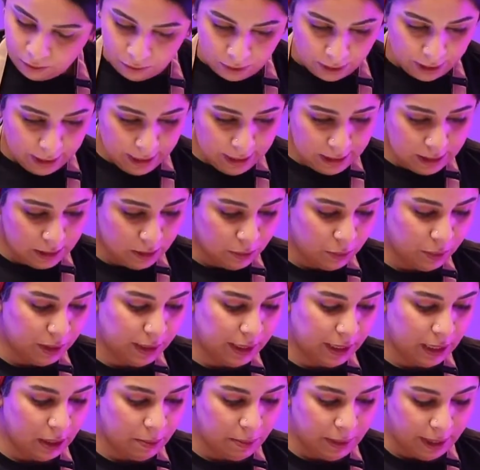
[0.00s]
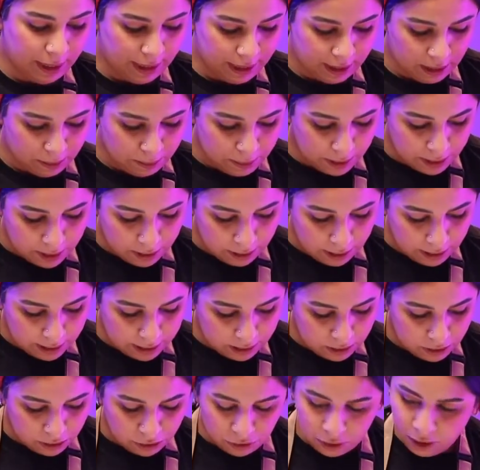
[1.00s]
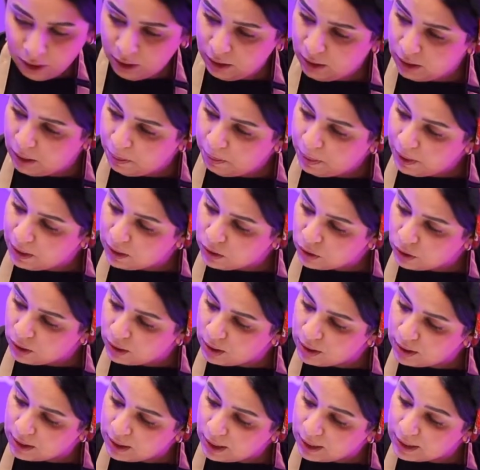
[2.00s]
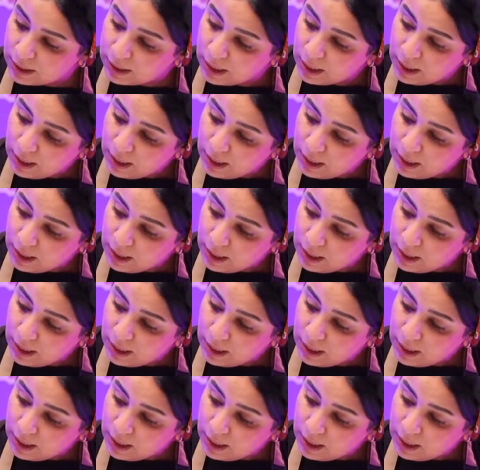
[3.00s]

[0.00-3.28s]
right we're gonna make it bigger later on depends on the size